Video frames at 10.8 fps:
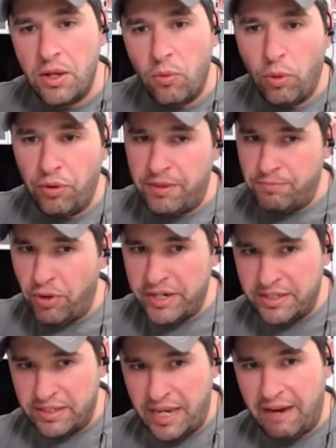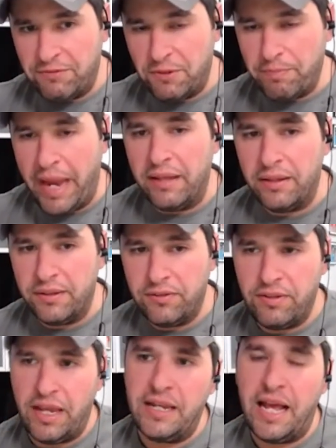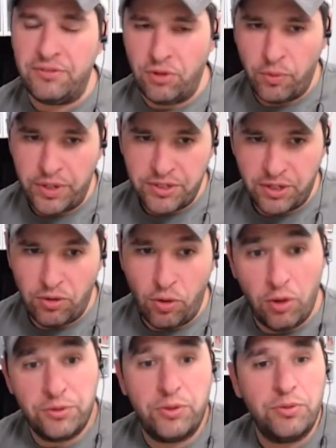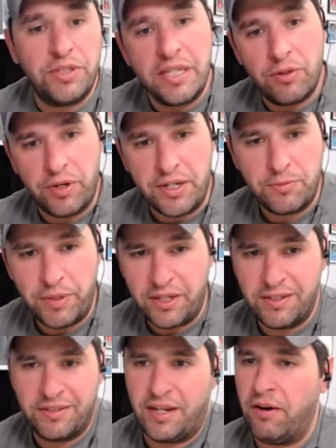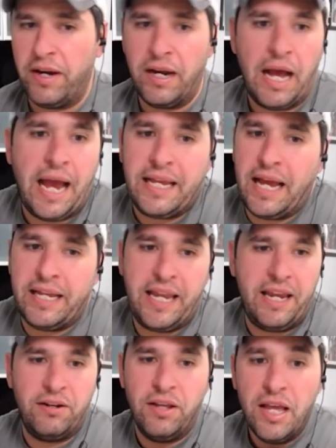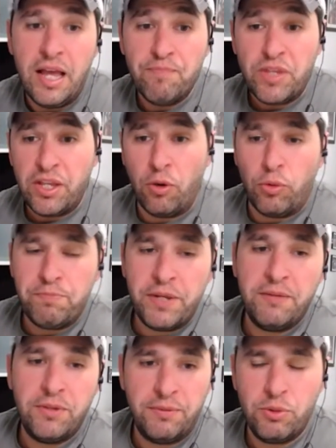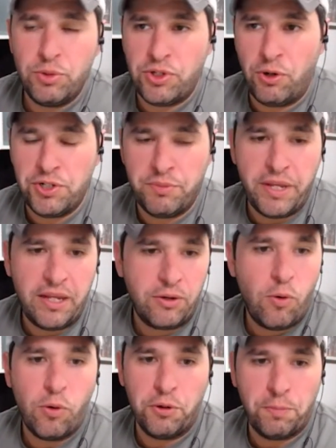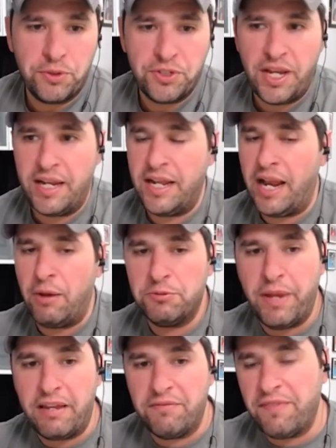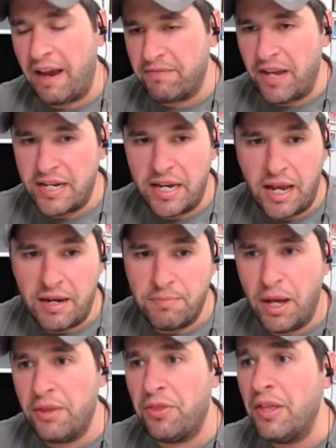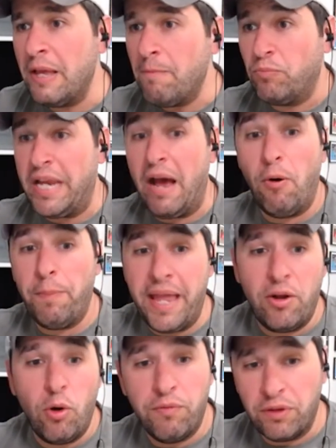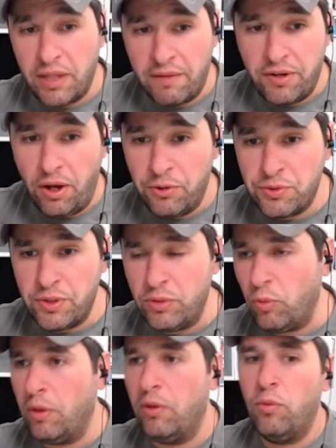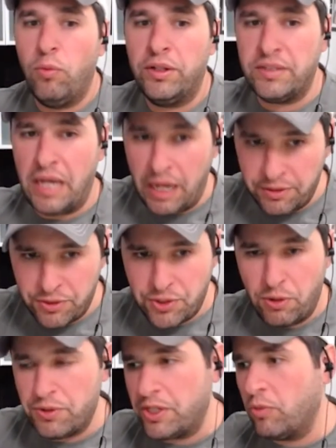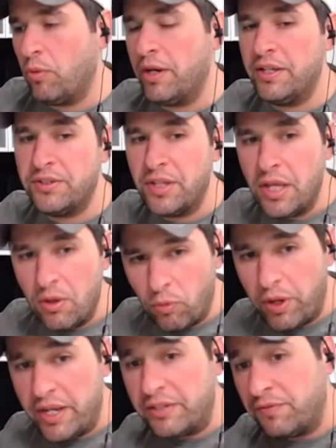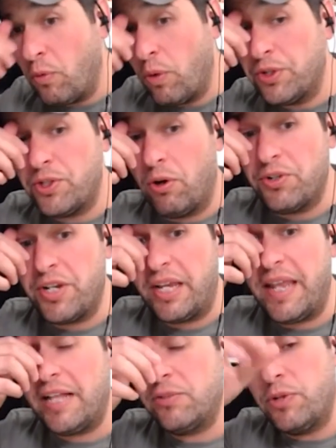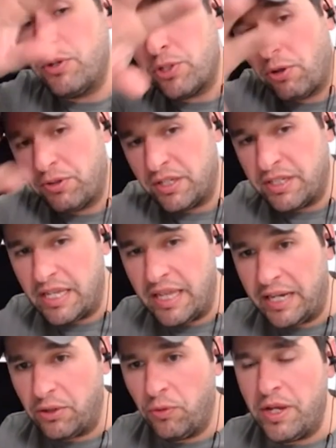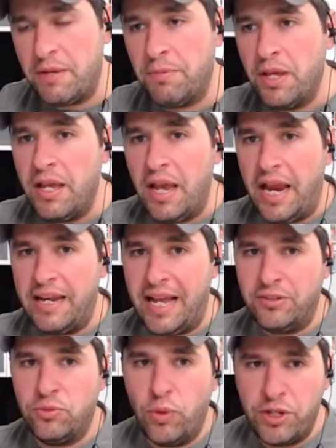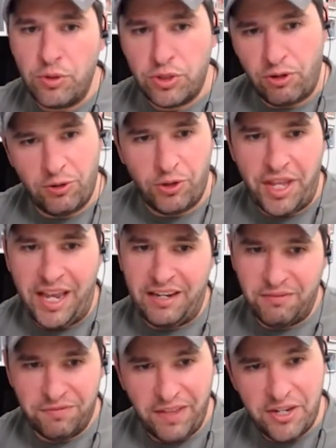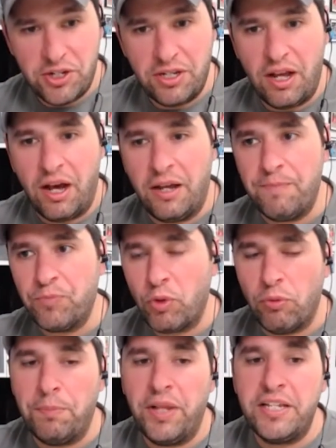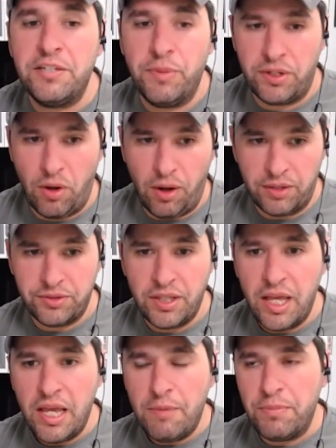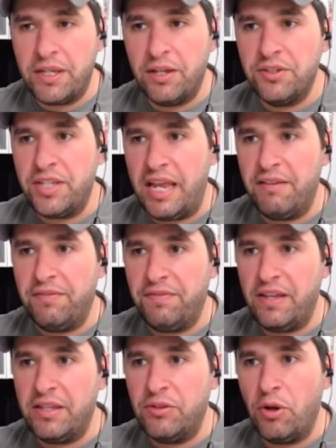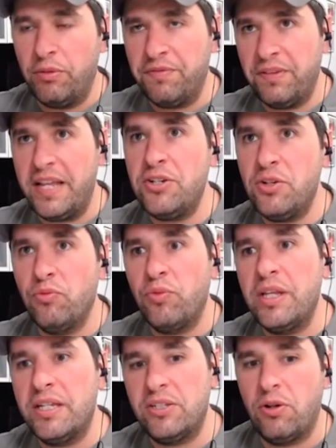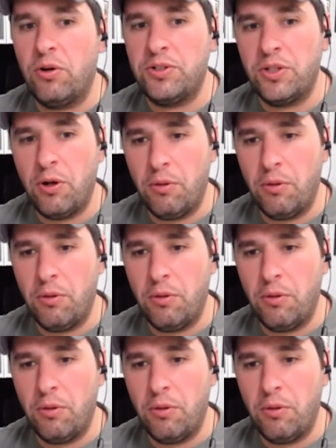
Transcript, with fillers: well then prices have to balance and that's always going to also decrease because it's like all right i i can you know when bmw was charging me a quarter percent and i was paying 599 a month now i'm paying over 1100 well what's honda charging what is what is ford charging and that's when you start to see that creep and that's when you start looking at inflation on replacement cost because if you know inflation really starts to go